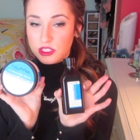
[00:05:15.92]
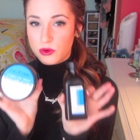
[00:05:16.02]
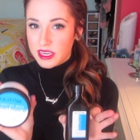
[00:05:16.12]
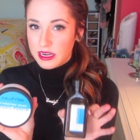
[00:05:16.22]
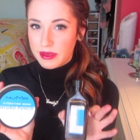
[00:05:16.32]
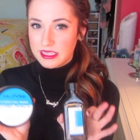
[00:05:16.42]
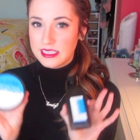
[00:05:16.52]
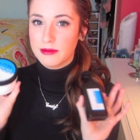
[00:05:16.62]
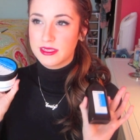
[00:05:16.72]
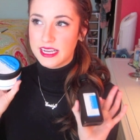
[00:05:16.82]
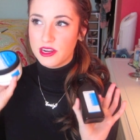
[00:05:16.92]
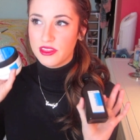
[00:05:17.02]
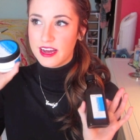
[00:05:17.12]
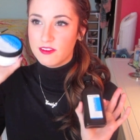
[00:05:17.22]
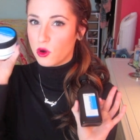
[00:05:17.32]
don't get it mixed up because I know
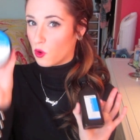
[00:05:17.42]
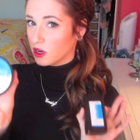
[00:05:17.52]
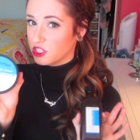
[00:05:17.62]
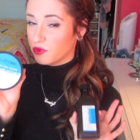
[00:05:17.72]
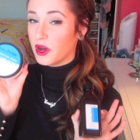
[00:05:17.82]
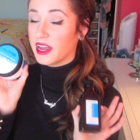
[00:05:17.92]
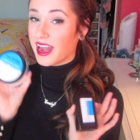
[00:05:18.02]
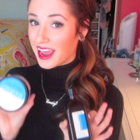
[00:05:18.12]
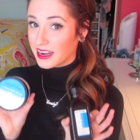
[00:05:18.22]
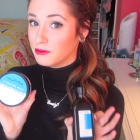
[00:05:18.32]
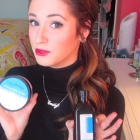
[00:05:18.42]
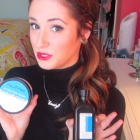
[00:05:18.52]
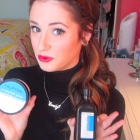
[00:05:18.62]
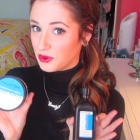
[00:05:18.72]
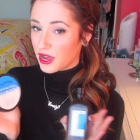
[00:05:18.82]
they have an orange one and a
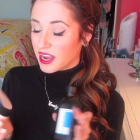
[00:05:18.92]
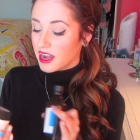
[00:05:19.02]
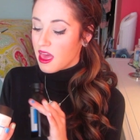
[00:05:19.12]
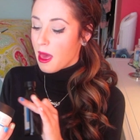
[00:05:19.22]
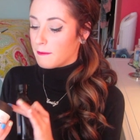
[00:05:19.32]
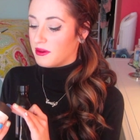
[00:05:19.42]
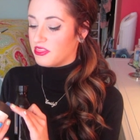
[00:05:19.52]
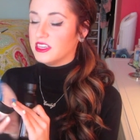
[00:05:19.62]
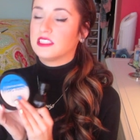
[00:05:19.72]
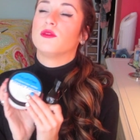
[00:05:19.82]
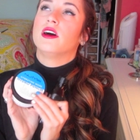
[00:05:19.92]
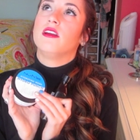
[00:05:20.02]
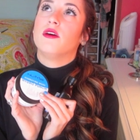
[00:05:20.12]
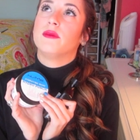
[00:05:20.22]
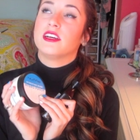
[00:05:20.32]
blue one, but this
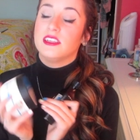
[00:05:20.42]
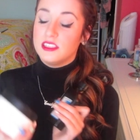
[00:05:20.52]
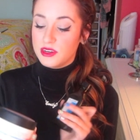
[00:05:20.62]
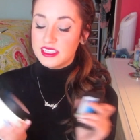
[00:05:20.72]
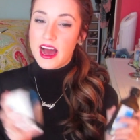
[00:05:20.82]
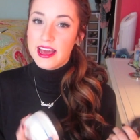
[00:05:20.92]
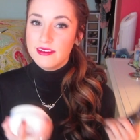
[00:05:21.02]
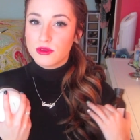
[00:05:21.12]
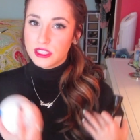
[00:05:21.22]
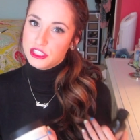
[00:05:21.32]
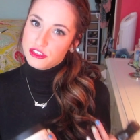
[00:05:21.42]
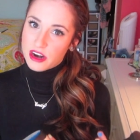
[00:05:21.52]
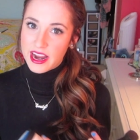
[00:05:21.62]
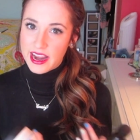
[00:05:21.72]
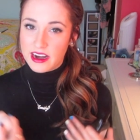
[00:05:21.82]
one, oh my goodness, you guys, I have really
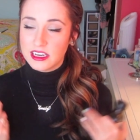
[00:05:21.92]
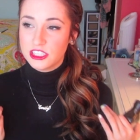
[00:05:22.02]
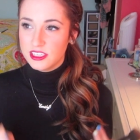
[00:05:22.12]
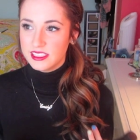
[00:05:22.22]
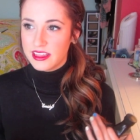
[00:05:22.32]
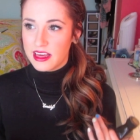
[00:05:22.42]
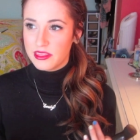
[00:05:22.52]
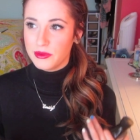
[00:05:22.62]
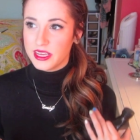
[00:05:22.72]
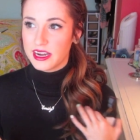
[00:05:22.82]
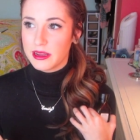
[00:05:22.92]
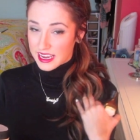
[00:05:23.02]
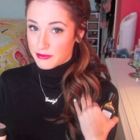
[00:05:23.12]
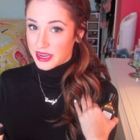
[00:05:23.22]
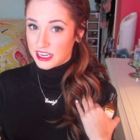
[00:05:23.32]
dry hair. I should have said that in the beginning.
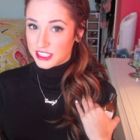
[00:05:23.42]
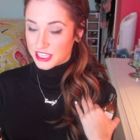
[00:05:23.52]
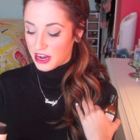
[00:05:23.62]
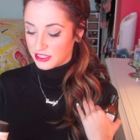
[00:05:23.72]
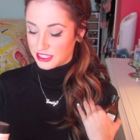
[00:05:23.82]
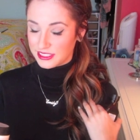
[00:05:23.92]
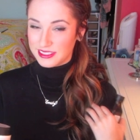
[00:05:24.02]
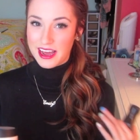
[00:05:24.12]
And my hair's colored.